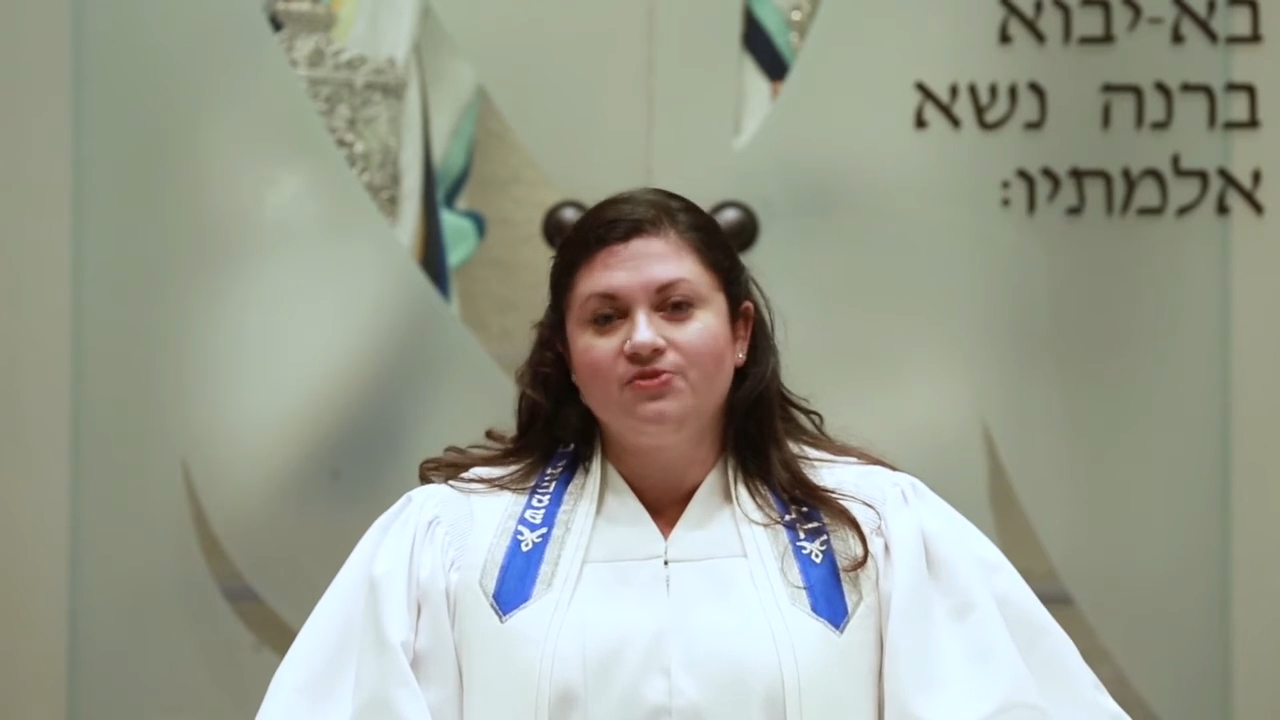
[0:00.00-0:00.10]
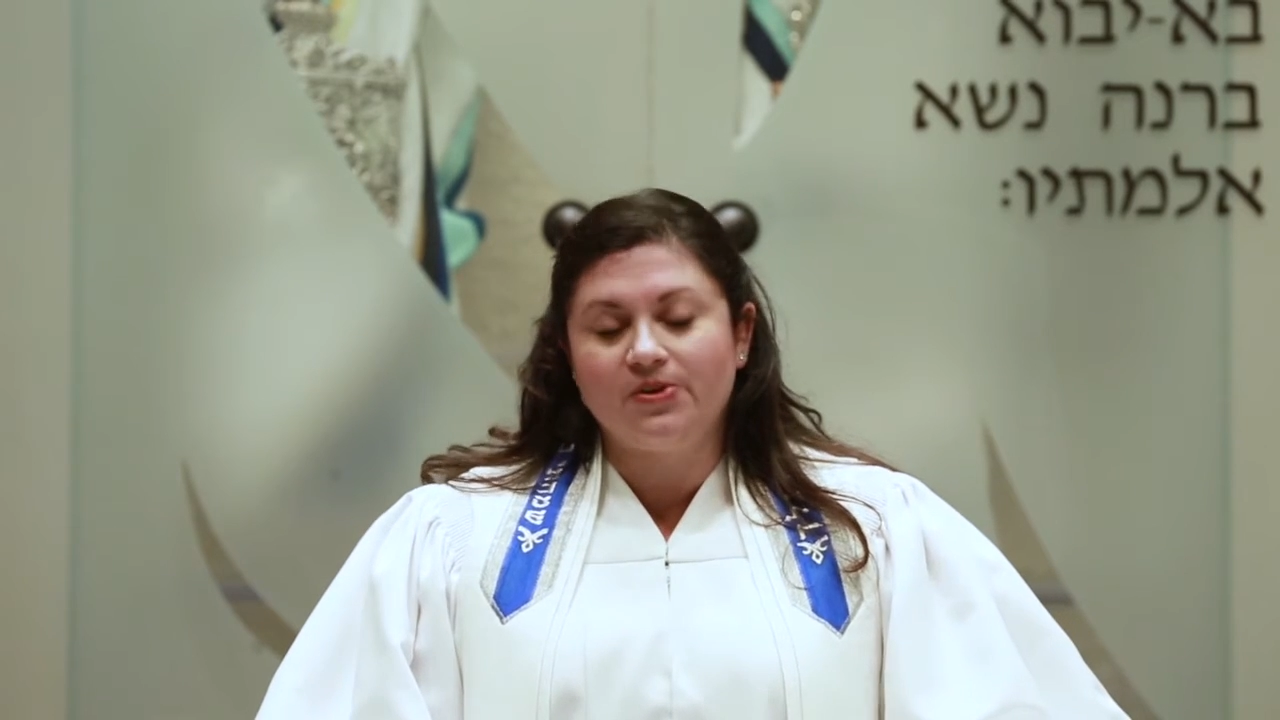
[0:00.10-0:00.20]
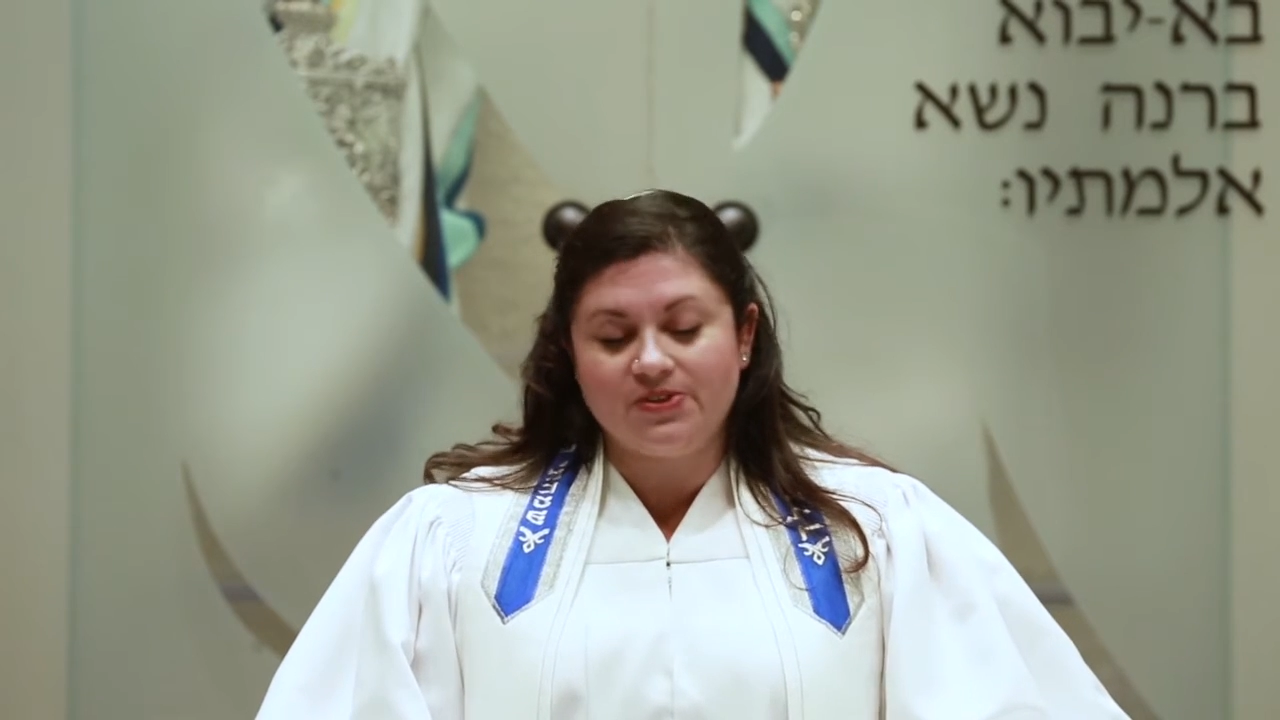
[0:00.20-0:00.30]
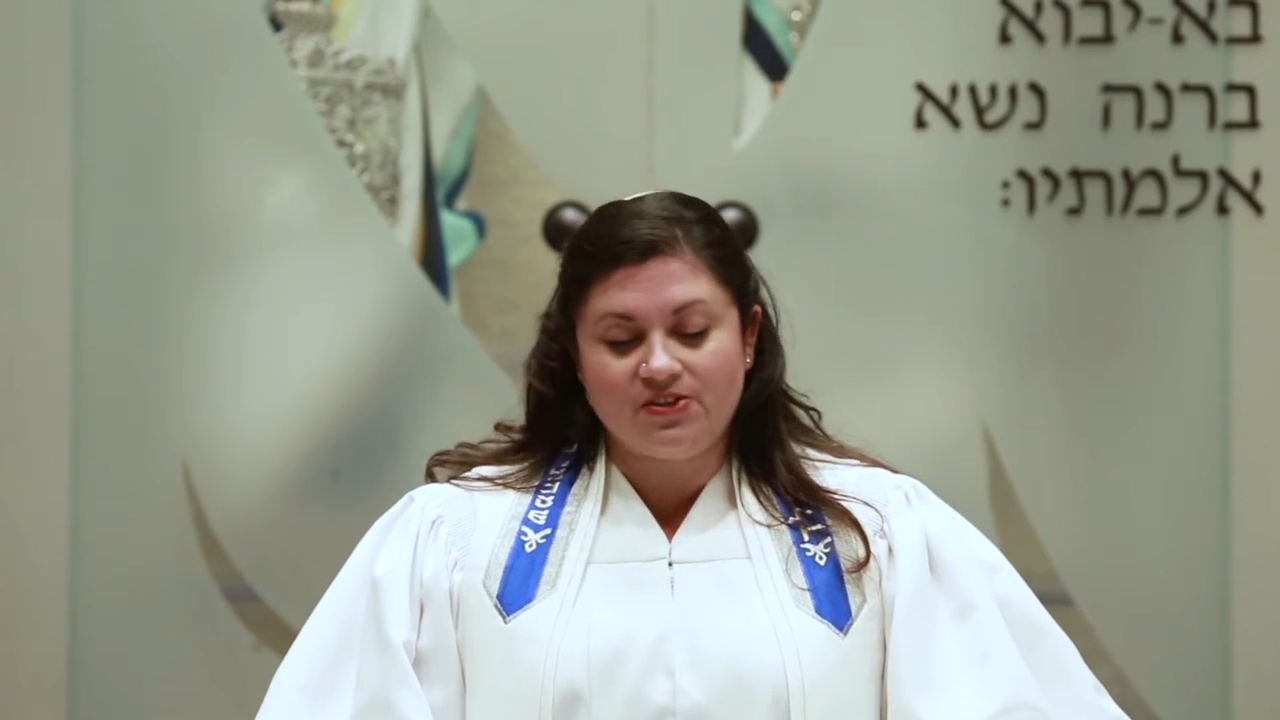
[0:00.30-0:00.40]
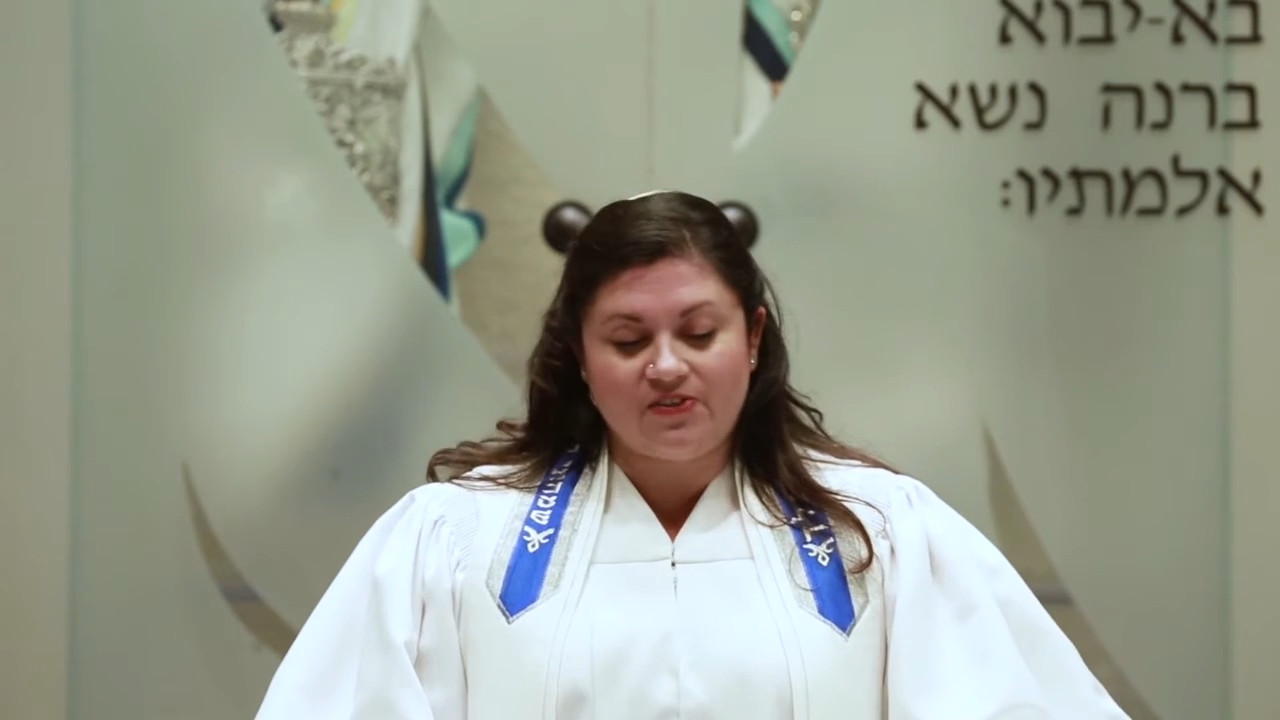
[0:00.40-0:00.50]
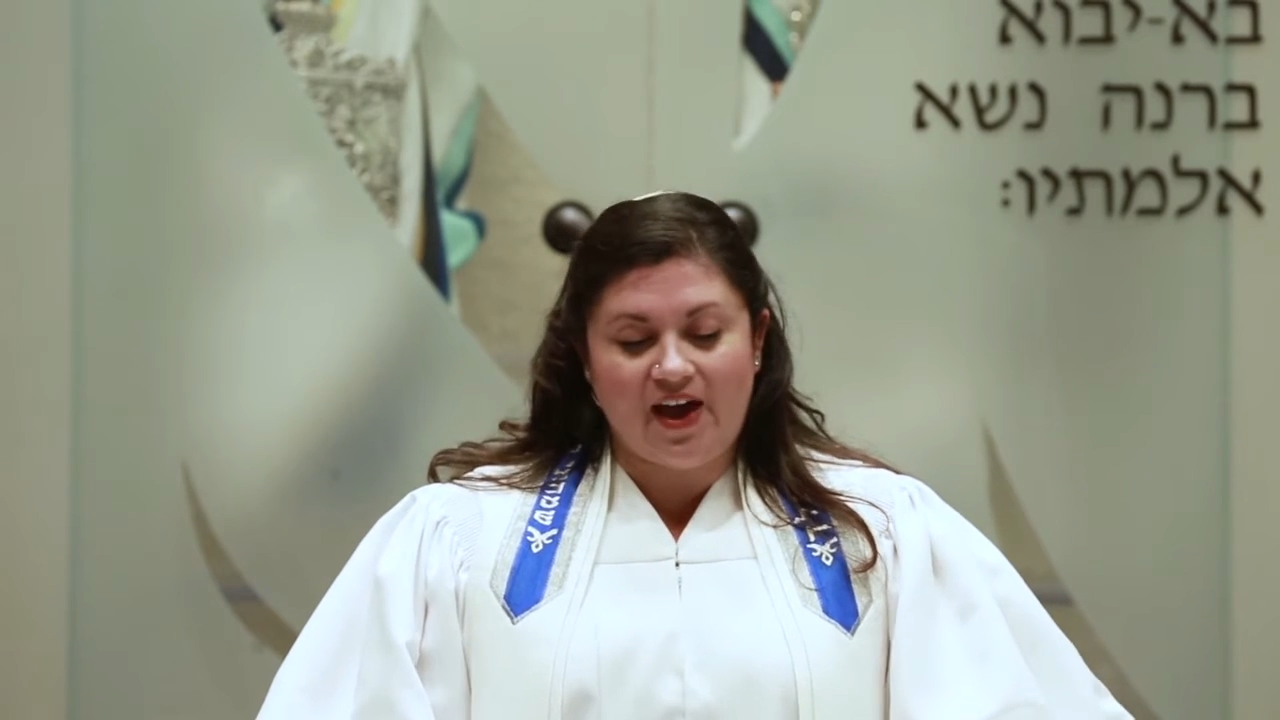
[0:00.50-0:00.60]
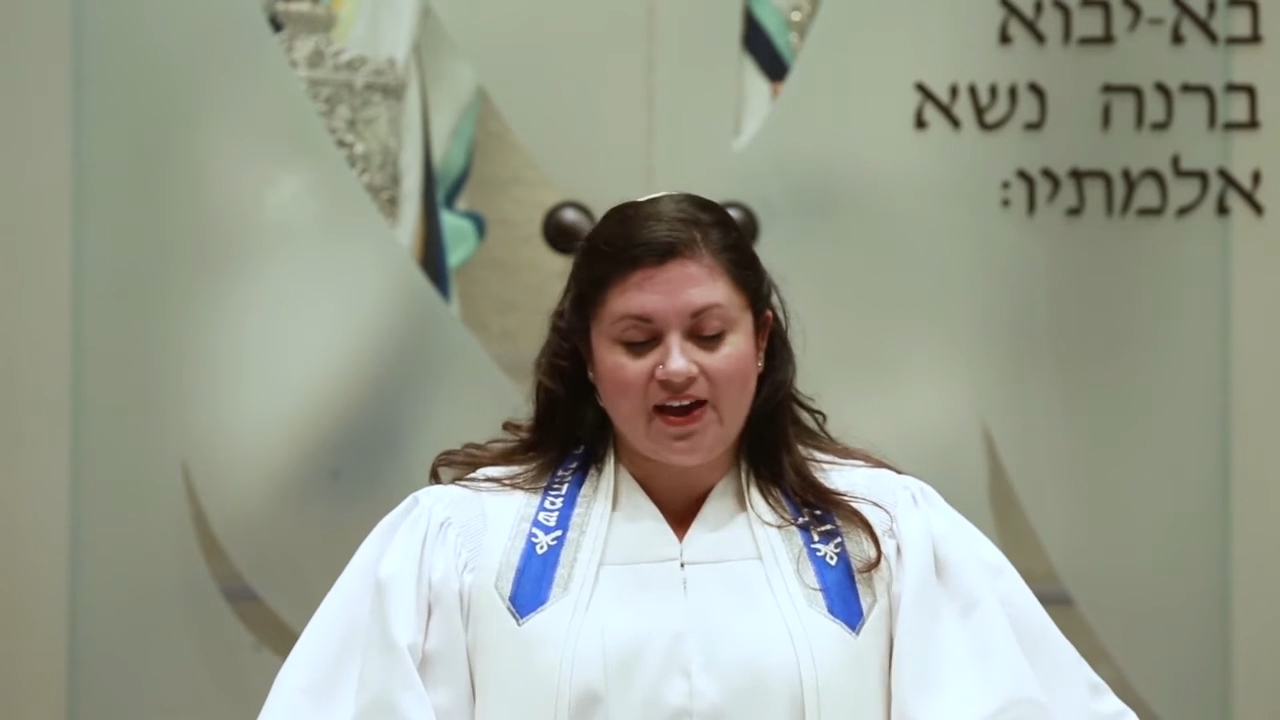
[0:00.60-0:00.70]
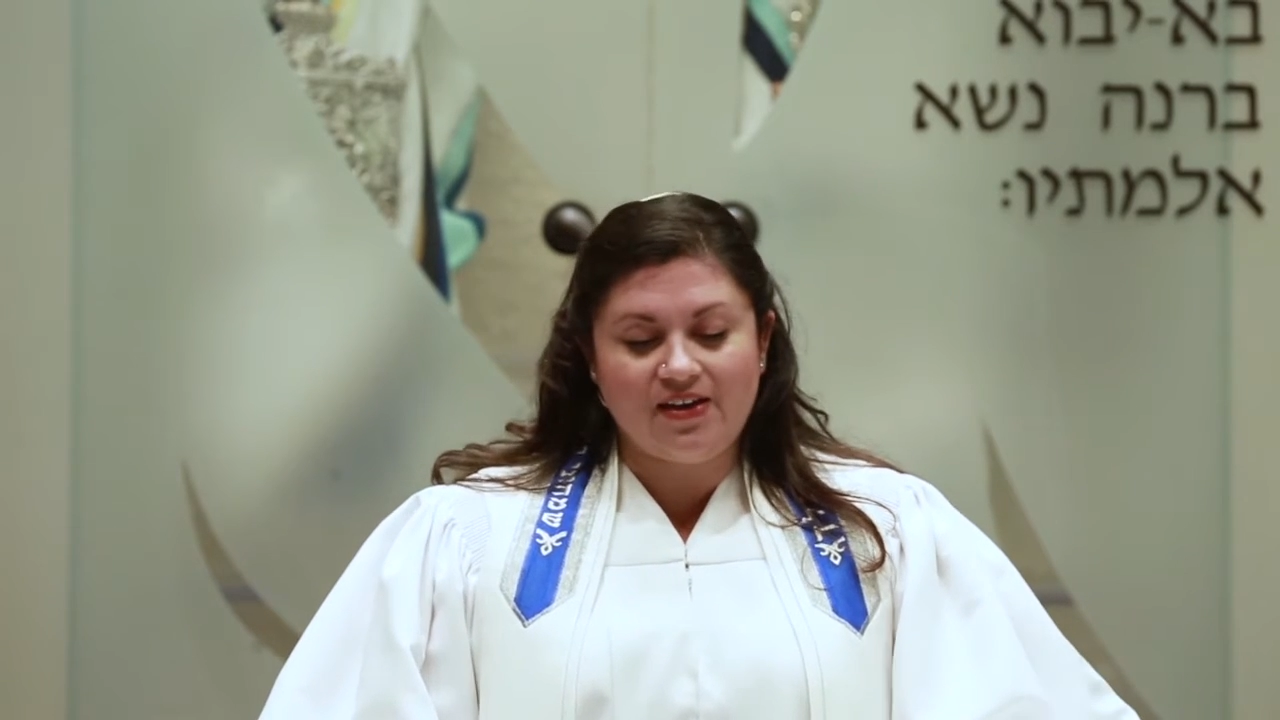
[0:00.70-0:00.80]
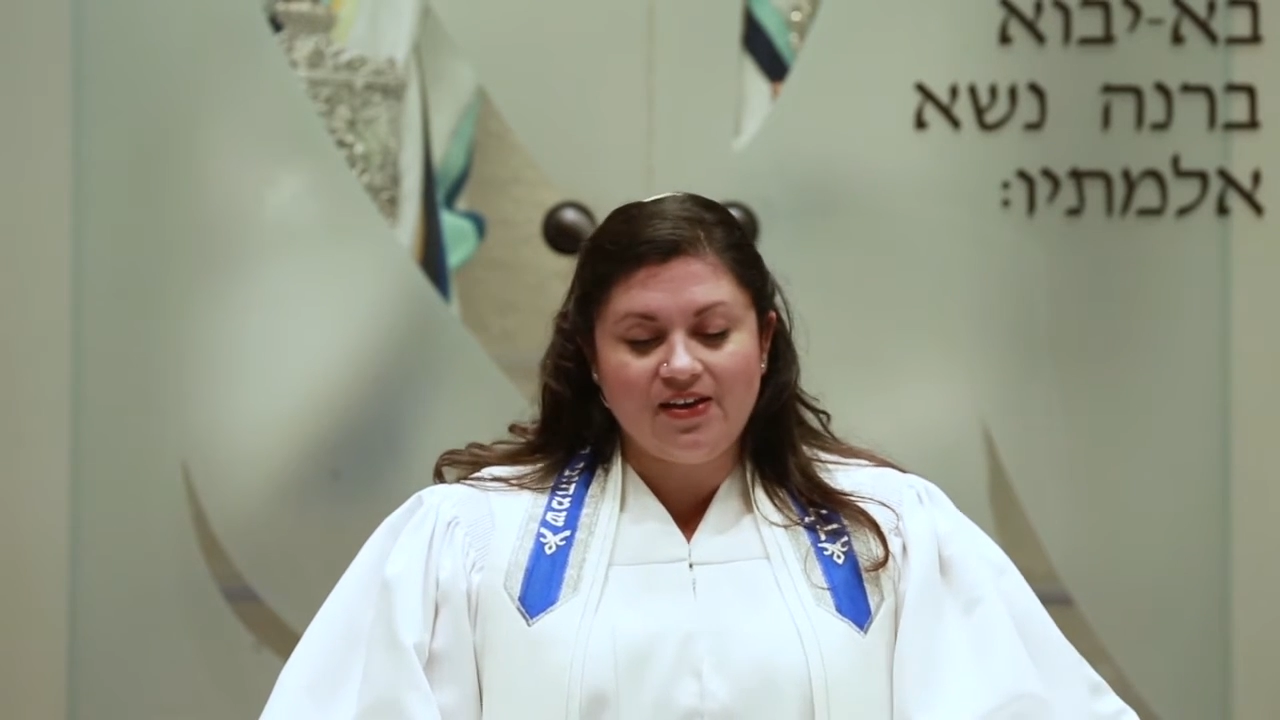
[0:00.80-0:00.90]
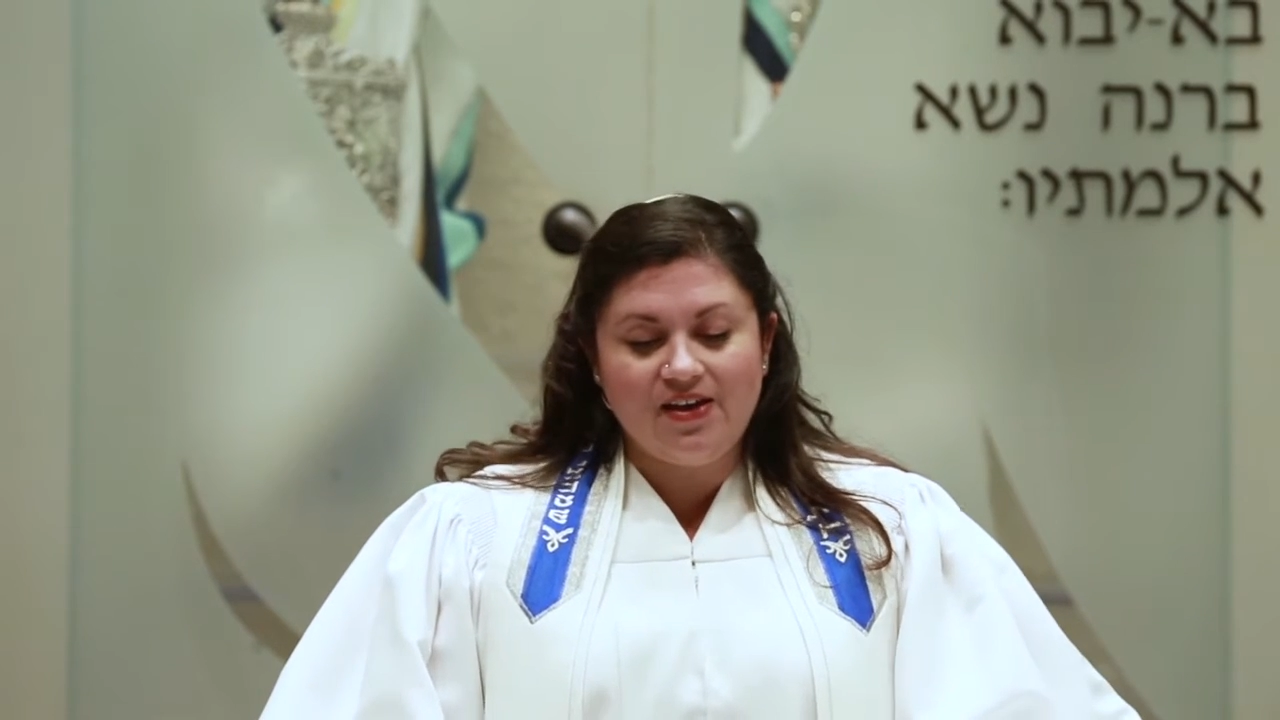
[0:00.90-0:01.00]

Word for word: Rosenzweig,